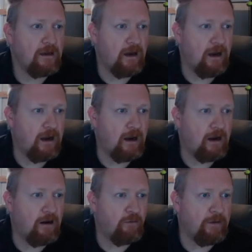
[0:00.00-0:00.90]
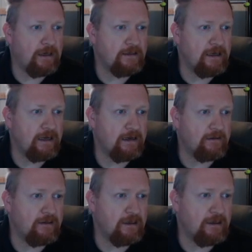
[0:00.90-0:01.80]
Uh, we can
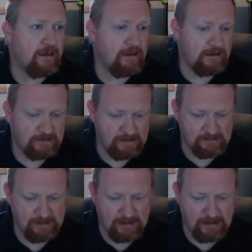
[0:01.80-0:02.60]
take the 6,